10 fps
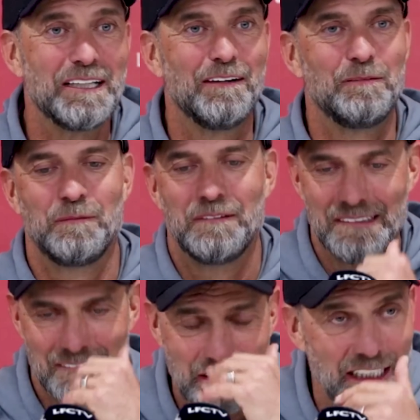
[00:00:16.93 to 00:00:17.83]
Yeah,
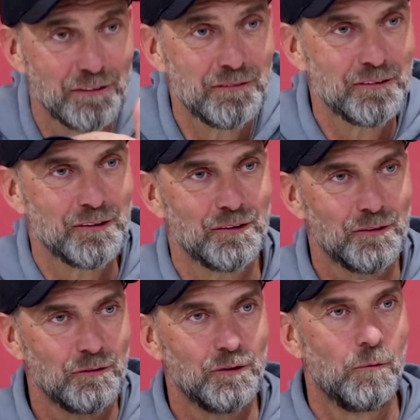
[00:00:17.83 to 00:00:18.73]
we can.
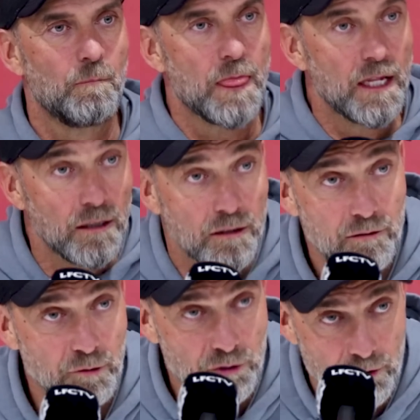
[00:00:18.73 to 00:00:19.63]

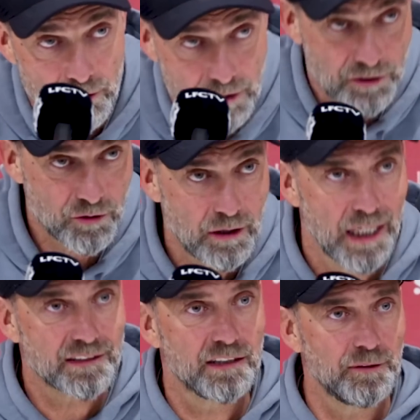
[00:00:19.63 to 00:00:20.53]
But did you
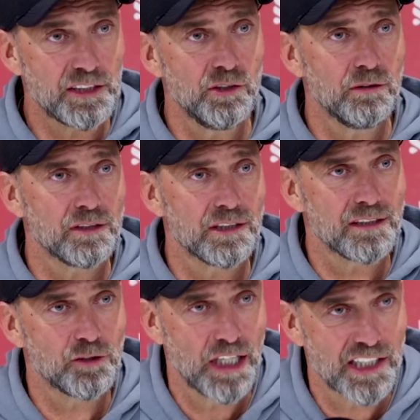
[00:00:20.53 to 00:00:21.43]
ask a question, or
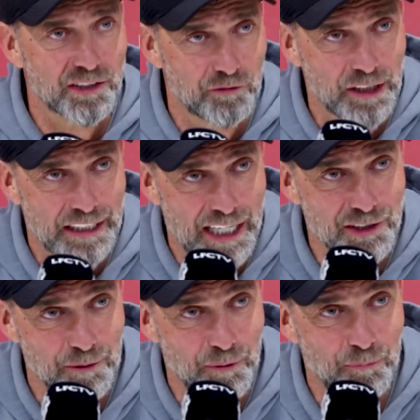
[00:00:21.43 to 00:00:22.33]
just did you ask if we can
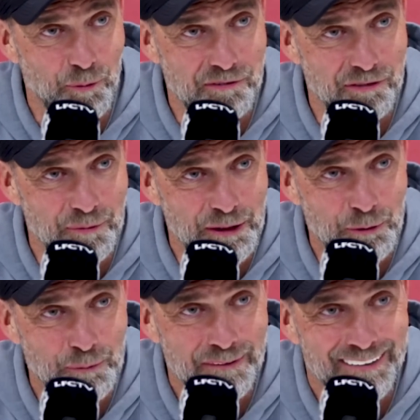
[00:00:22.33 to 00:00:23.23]
ask about Bobby
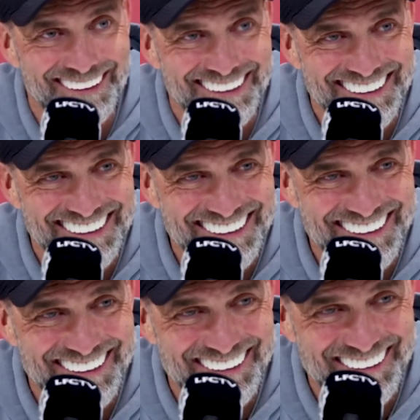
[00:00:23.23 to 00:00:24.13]
Firmino? Could
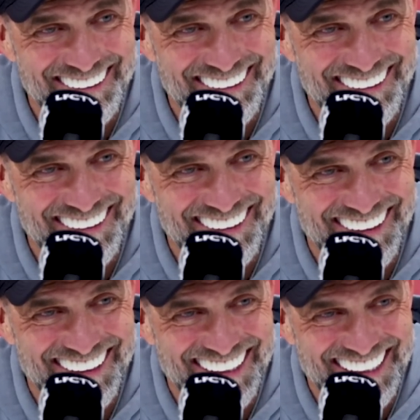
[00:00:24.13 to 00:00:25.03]
we start
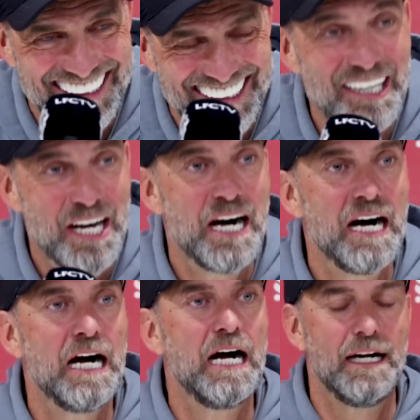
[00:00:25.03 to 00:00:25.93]
with just your, your
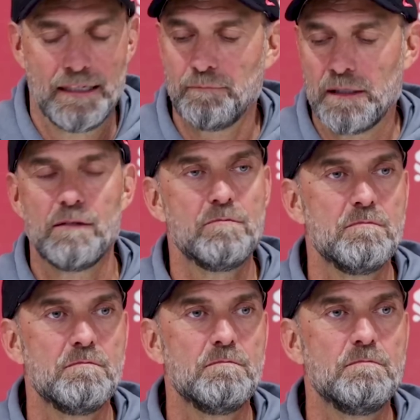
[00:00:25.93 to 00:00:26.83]
emotion? It was emotional
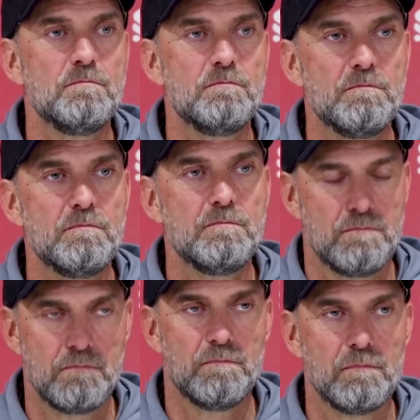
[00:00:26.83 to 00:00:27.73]
for him, was it? Is
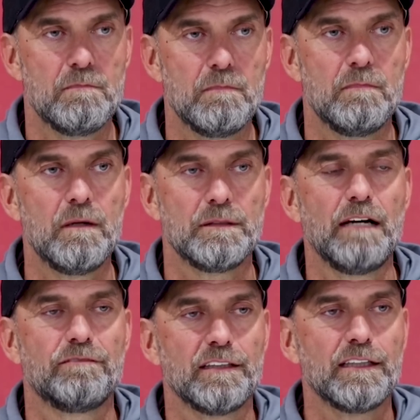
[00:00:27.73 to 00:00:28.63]
it emotional for you?
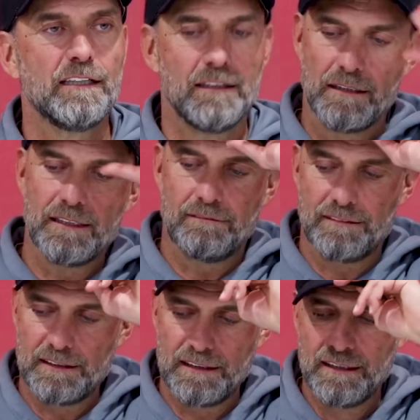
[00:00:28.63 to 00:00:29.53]
Definitely,
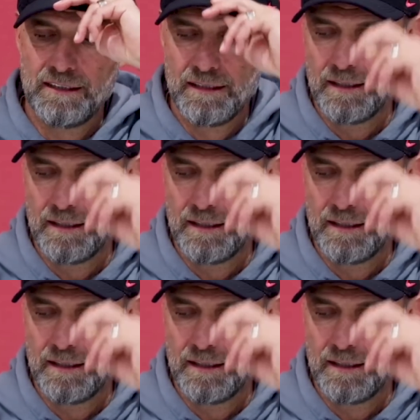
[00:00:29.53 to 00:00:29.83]
definitely.